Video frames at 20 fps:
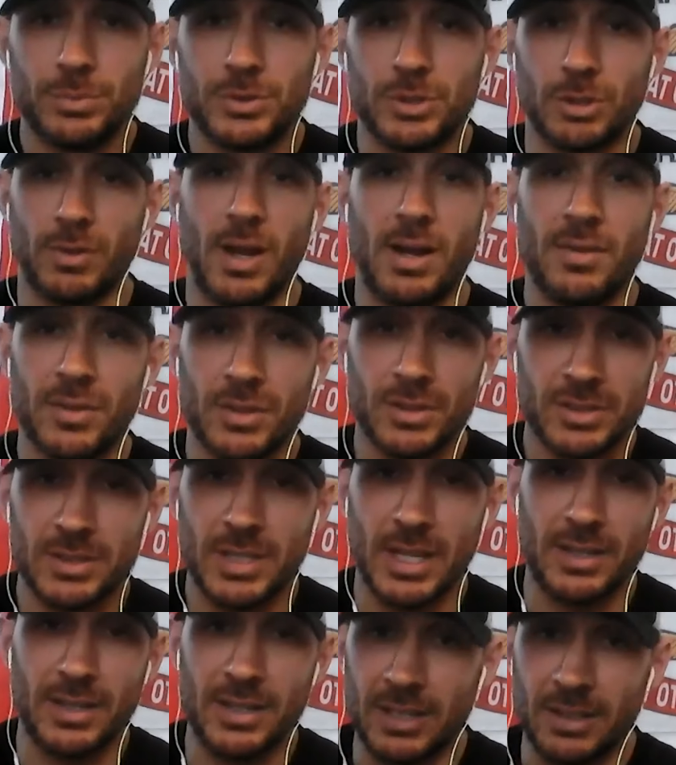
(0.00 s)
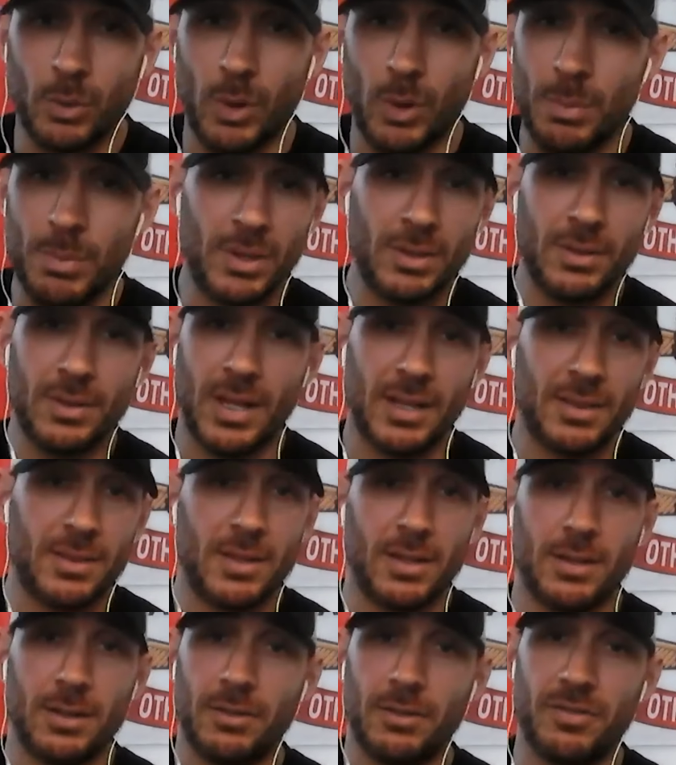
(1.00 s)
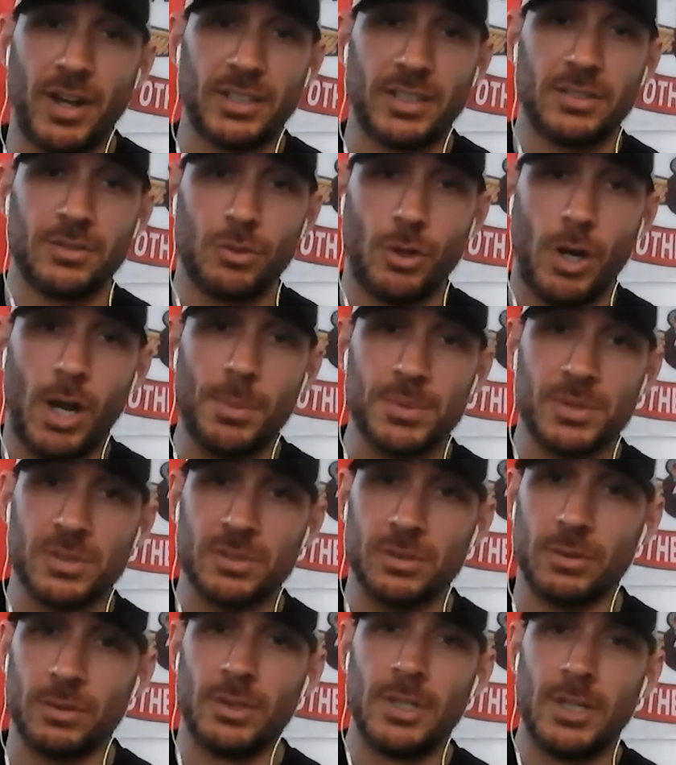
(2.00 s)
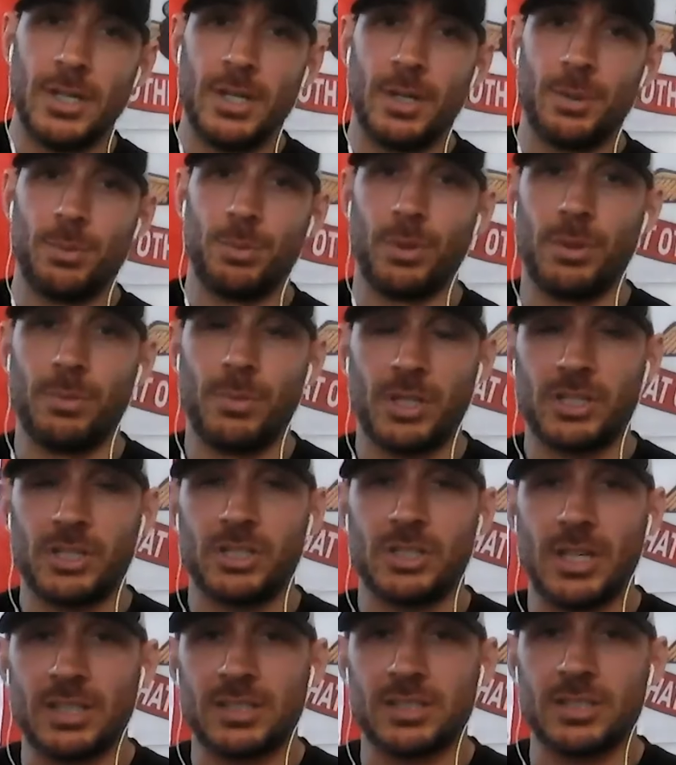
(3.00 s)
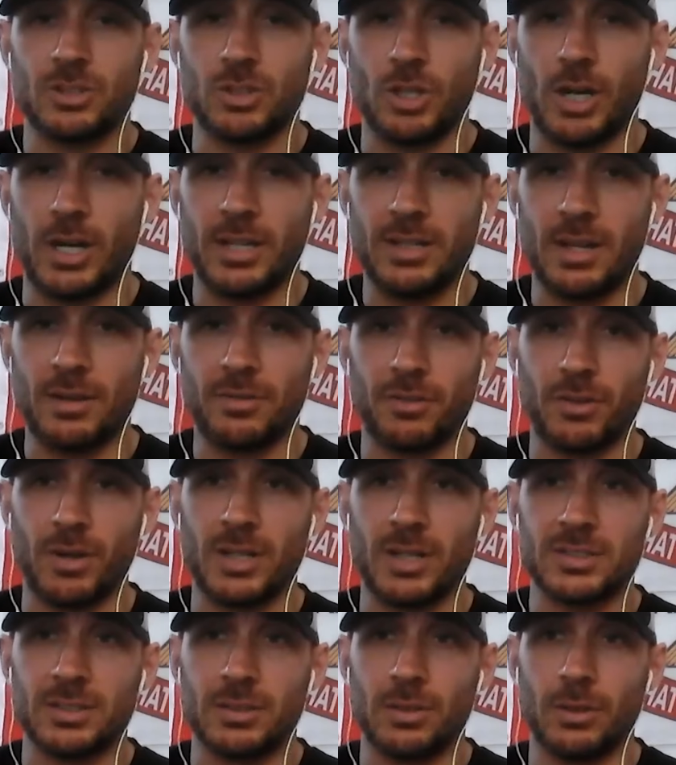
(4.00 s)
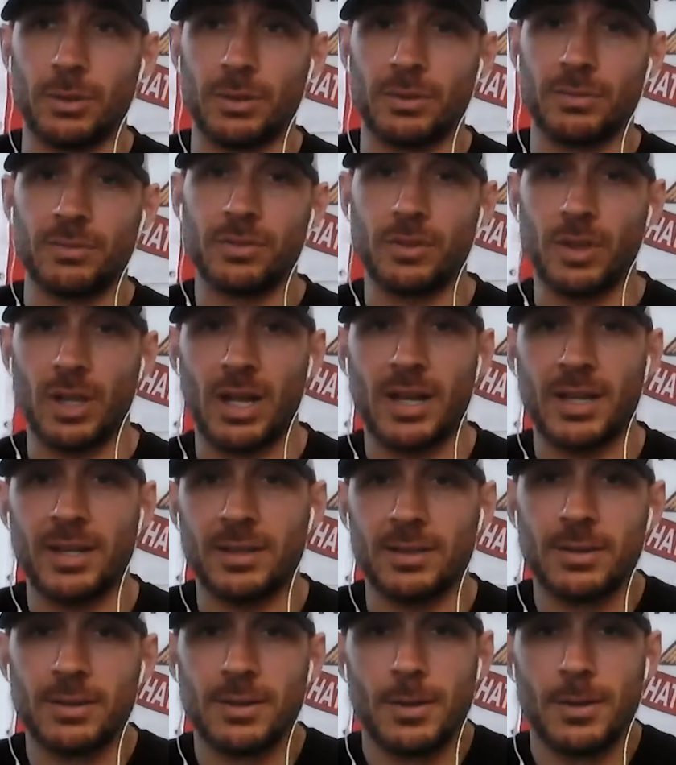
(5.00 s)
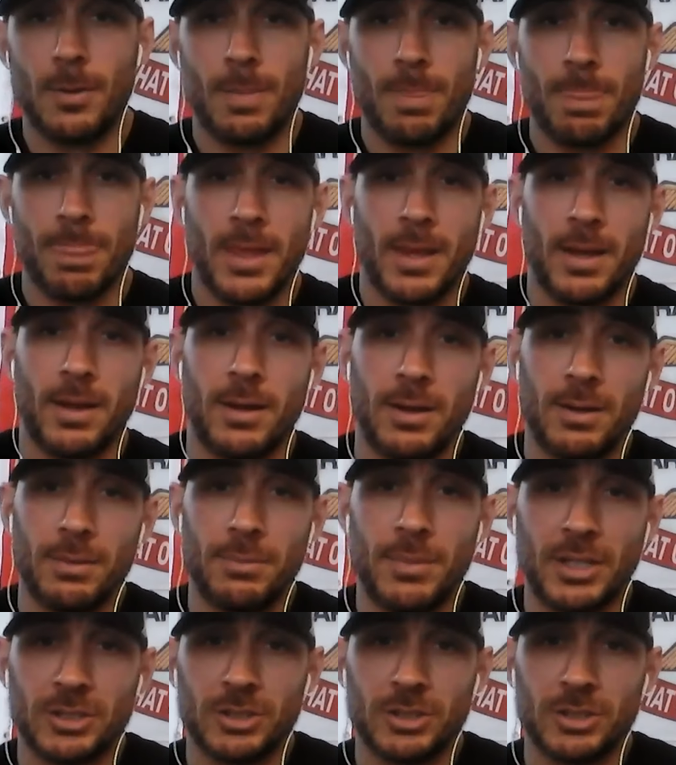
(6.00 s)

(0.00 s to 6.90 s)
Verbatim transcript: survivors that need equipment, that they're effective drops. So pretty much that's a training day for us, to go and fly and